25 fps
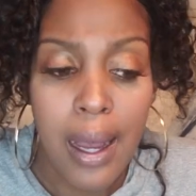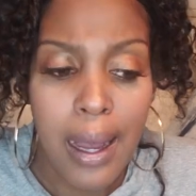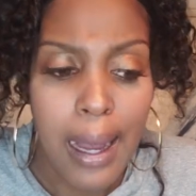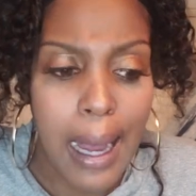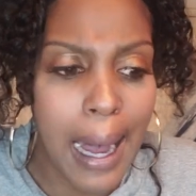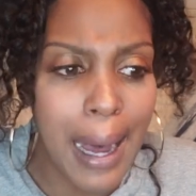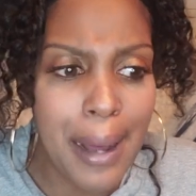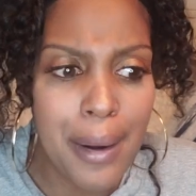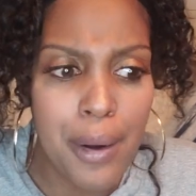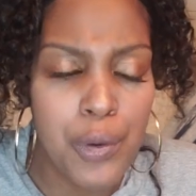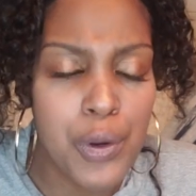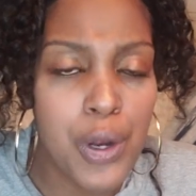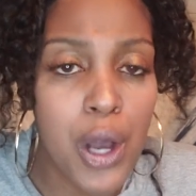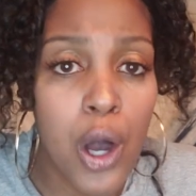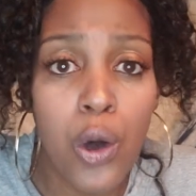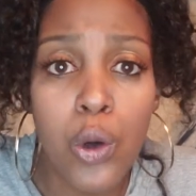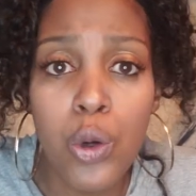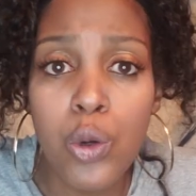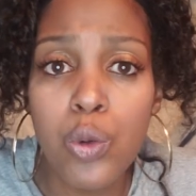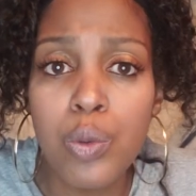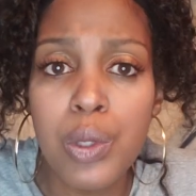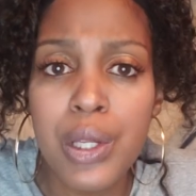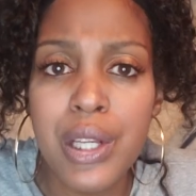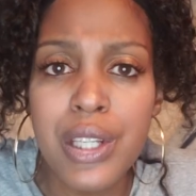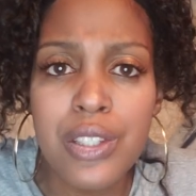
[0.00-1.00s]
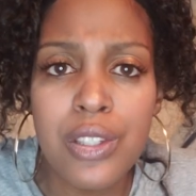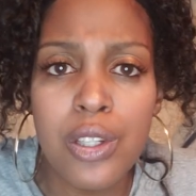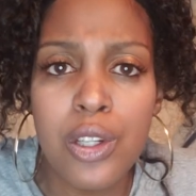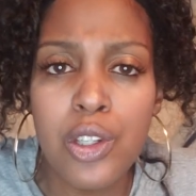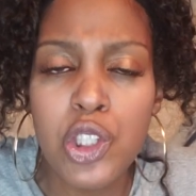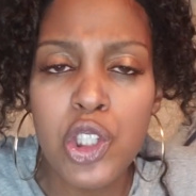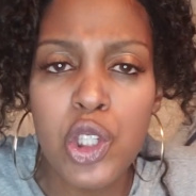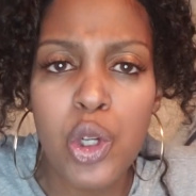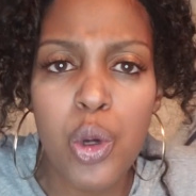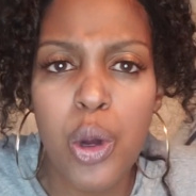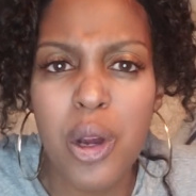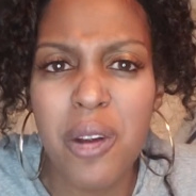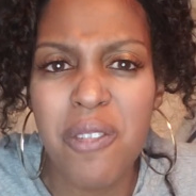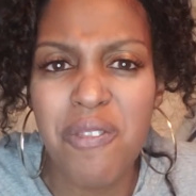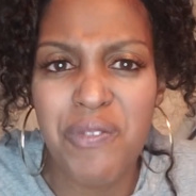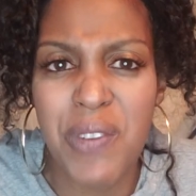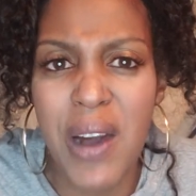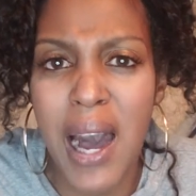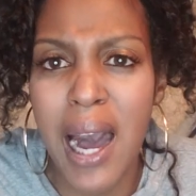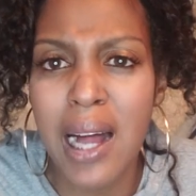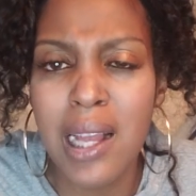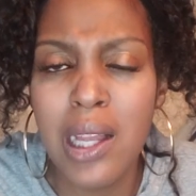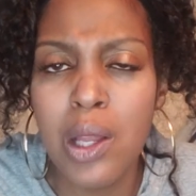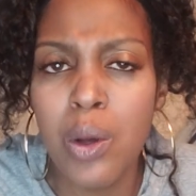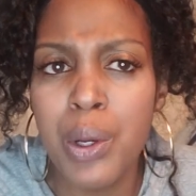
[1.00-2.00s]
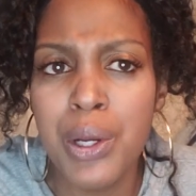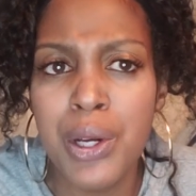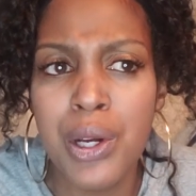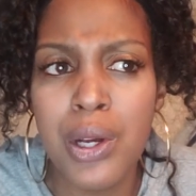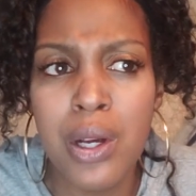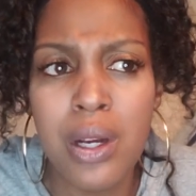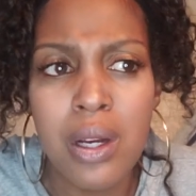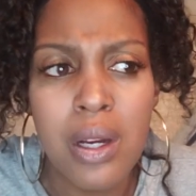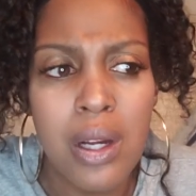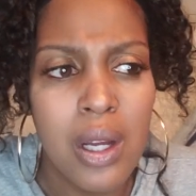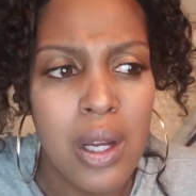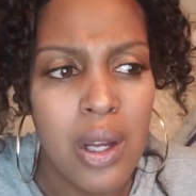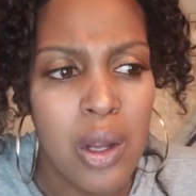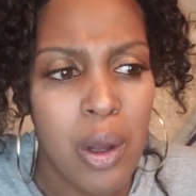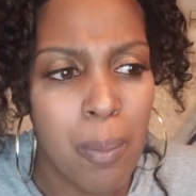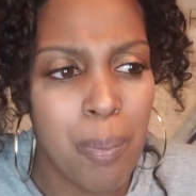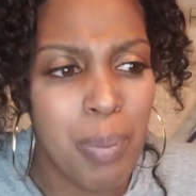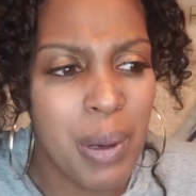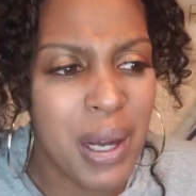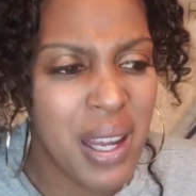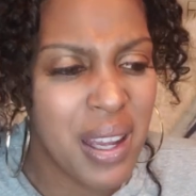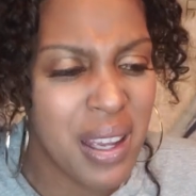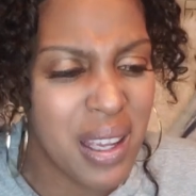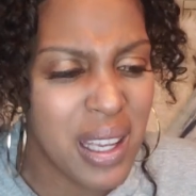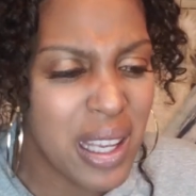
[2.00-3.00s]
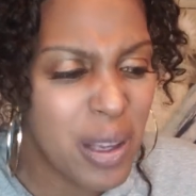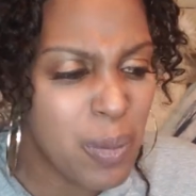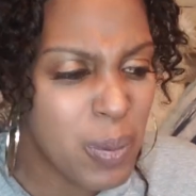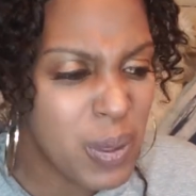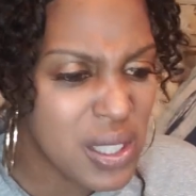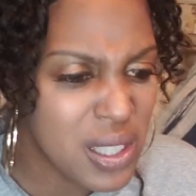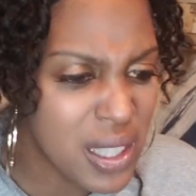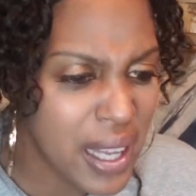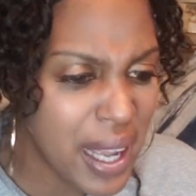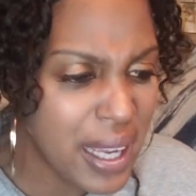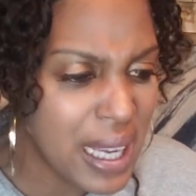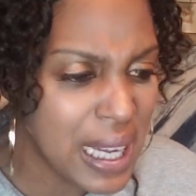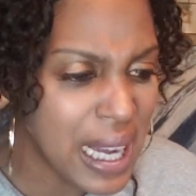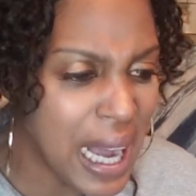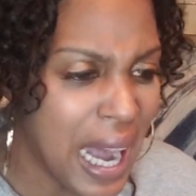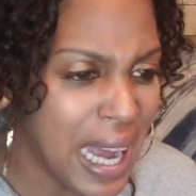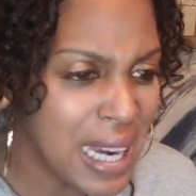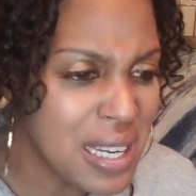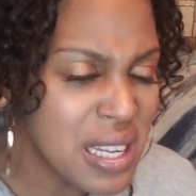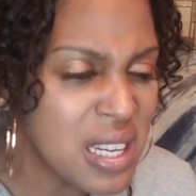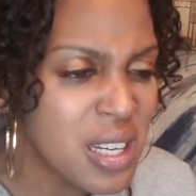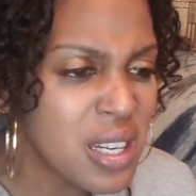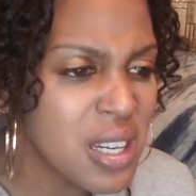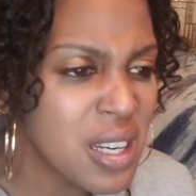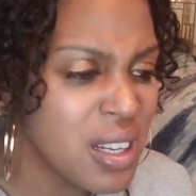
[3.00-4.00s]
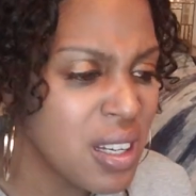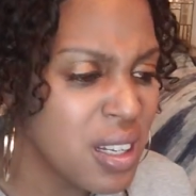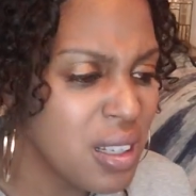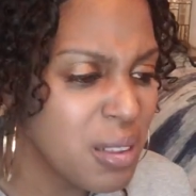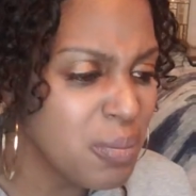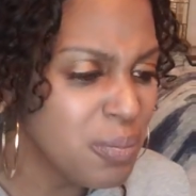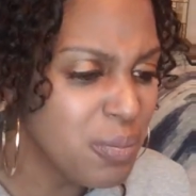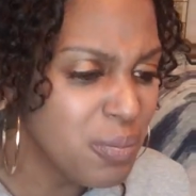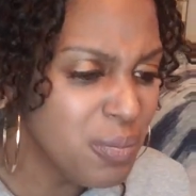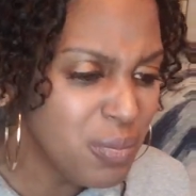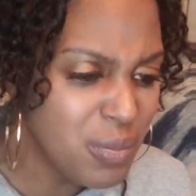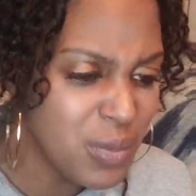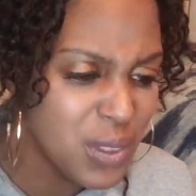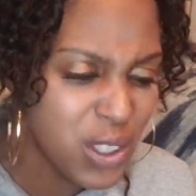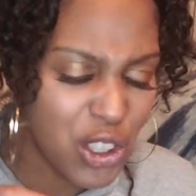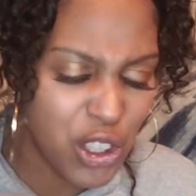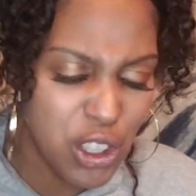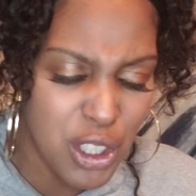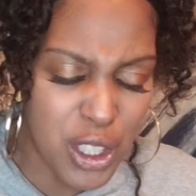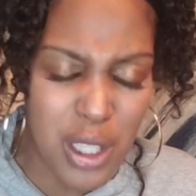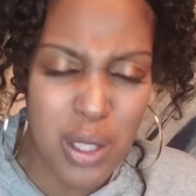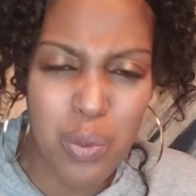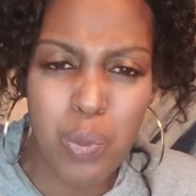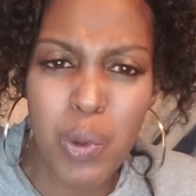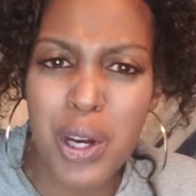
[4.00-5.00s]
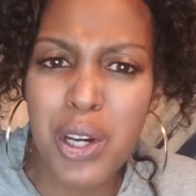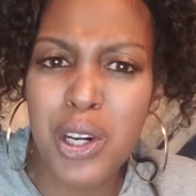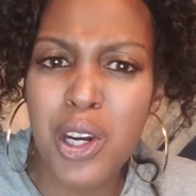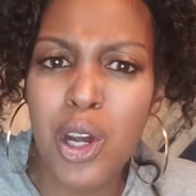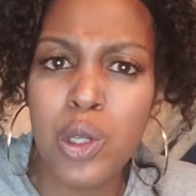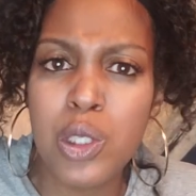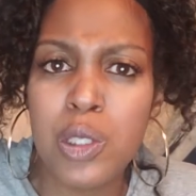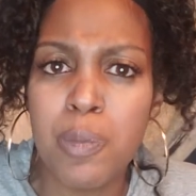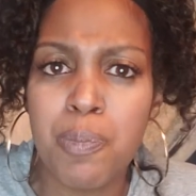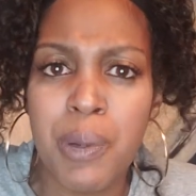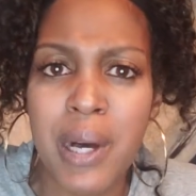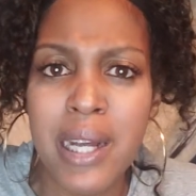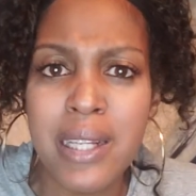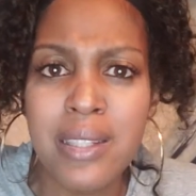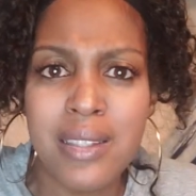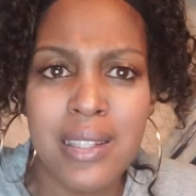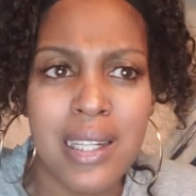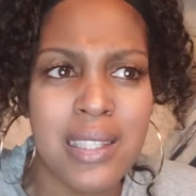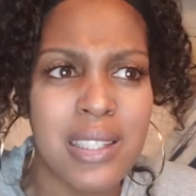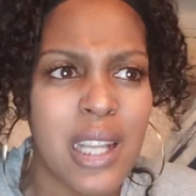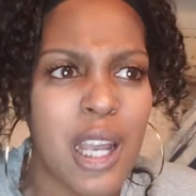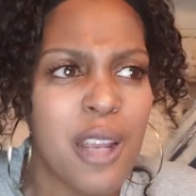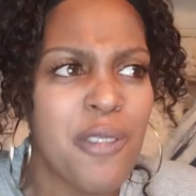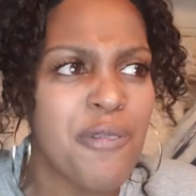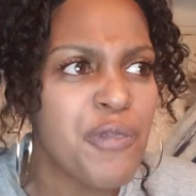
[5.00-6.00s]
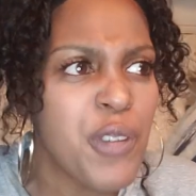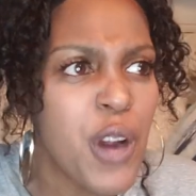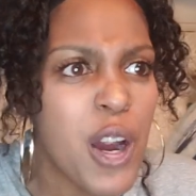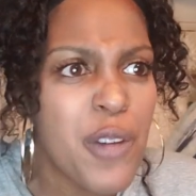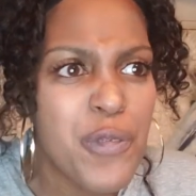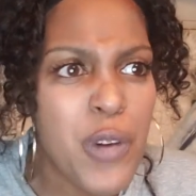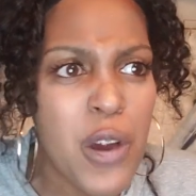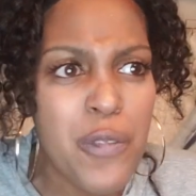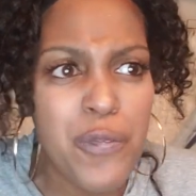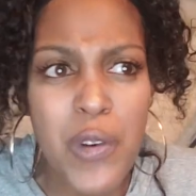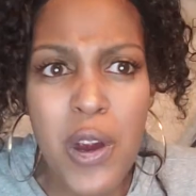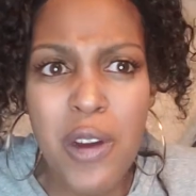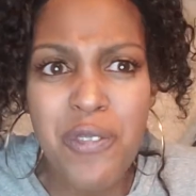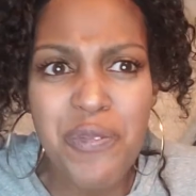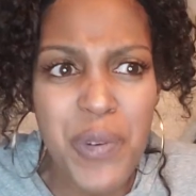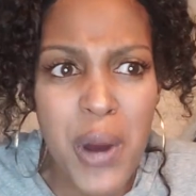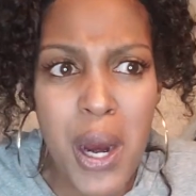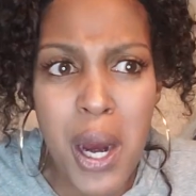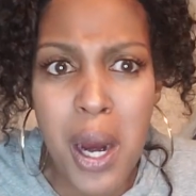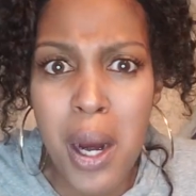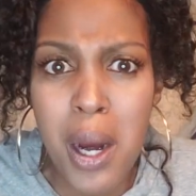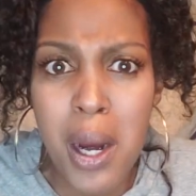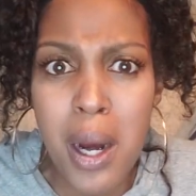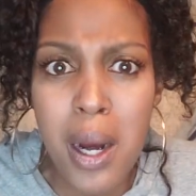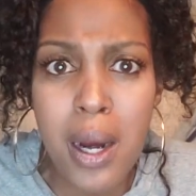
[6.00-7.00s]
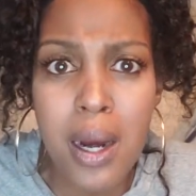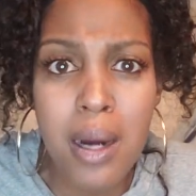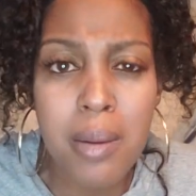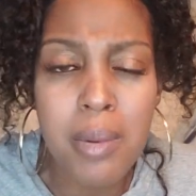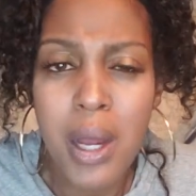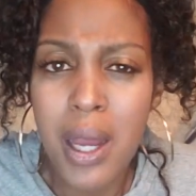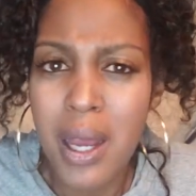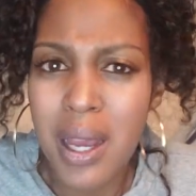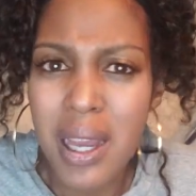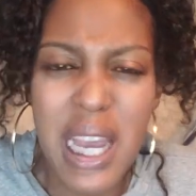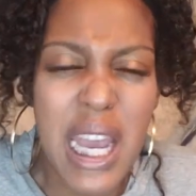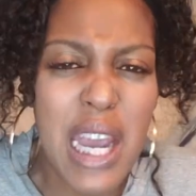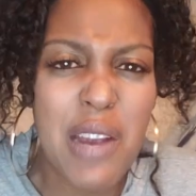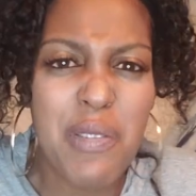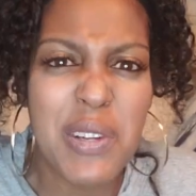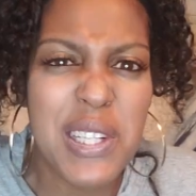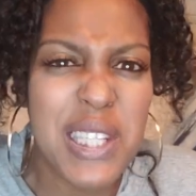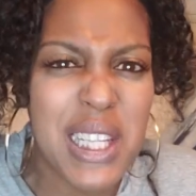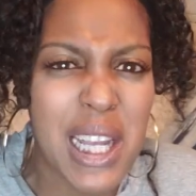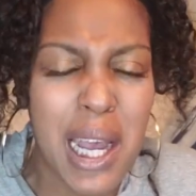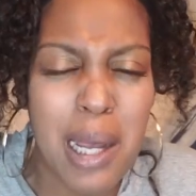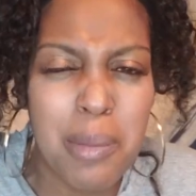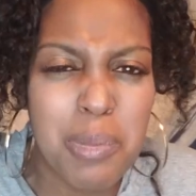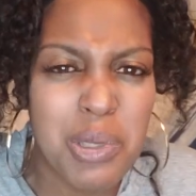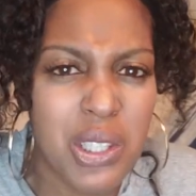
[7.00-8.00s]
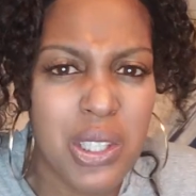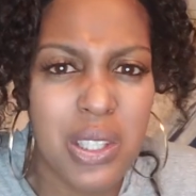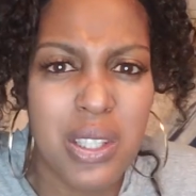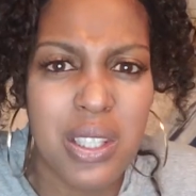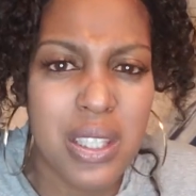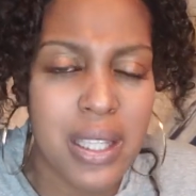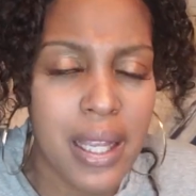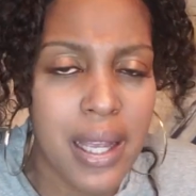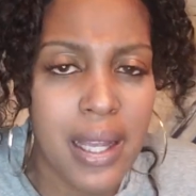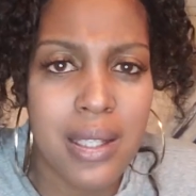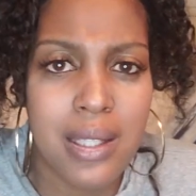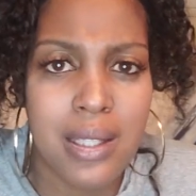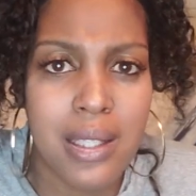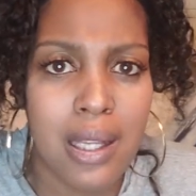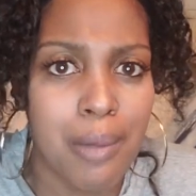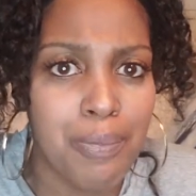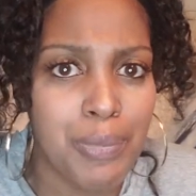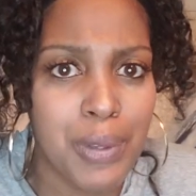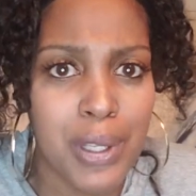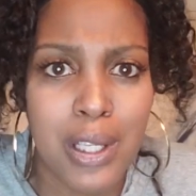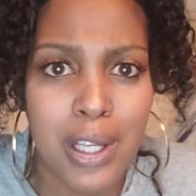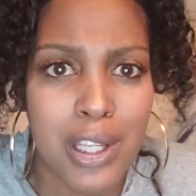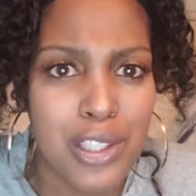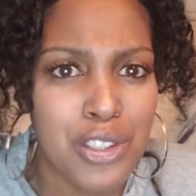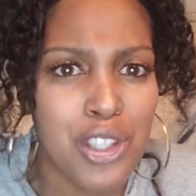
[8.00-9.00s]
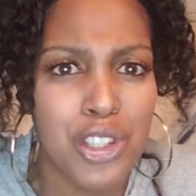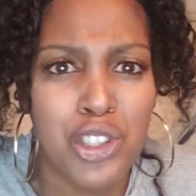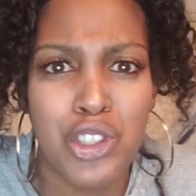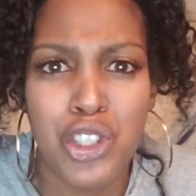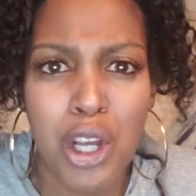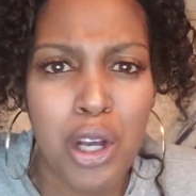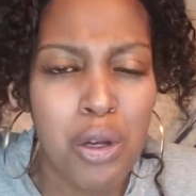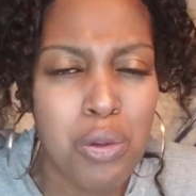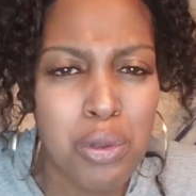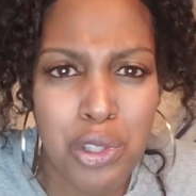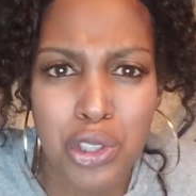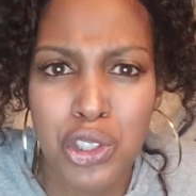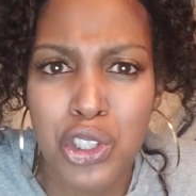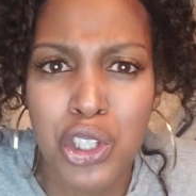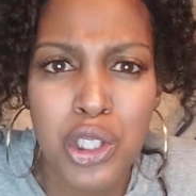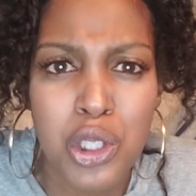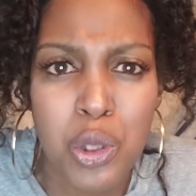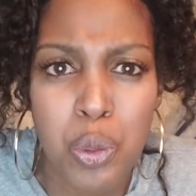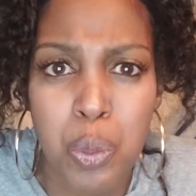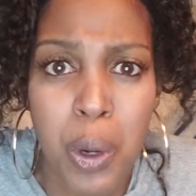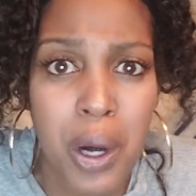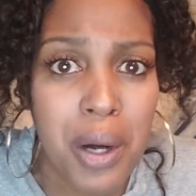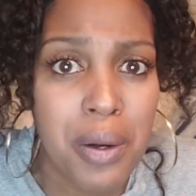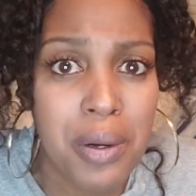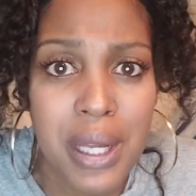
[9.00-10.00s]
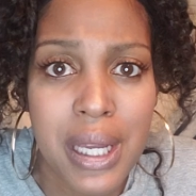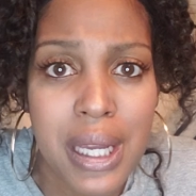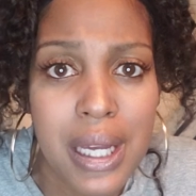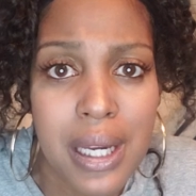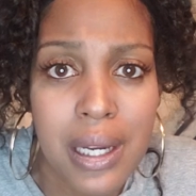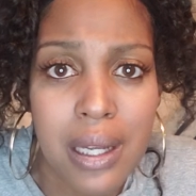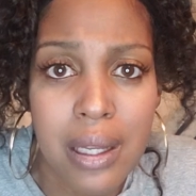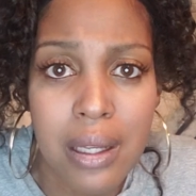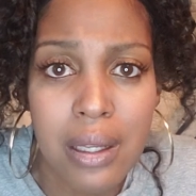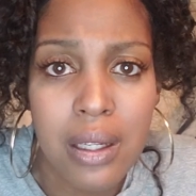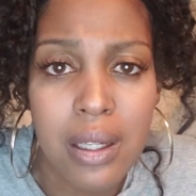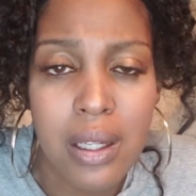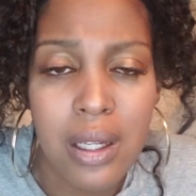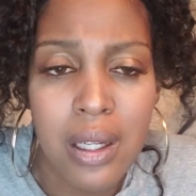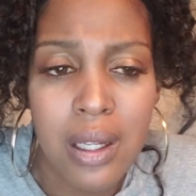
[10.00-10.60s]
I don't know who listened to her, following her, but it was like she needed one of those buttons that say firm, firm, firm, firm every time she said something, because the jokes just weren't hitting.